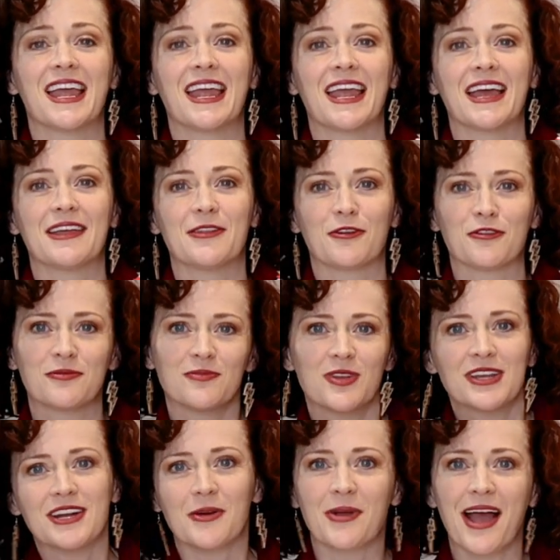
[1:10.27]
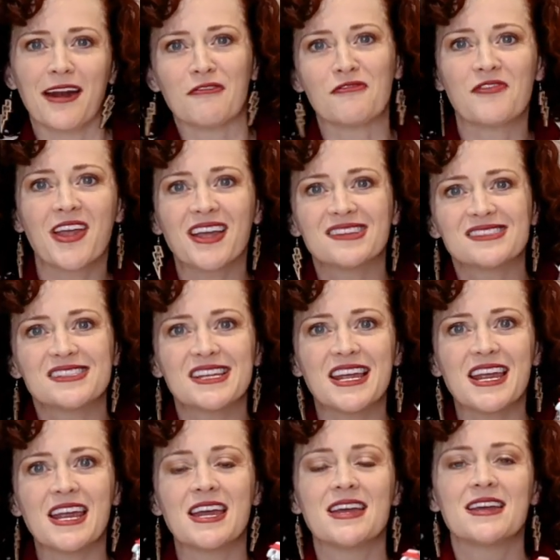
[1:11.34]
And they're, you know, kind of
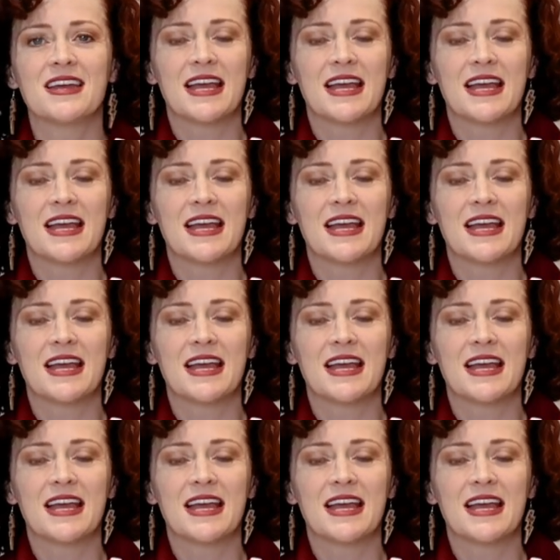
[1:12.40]
fancy.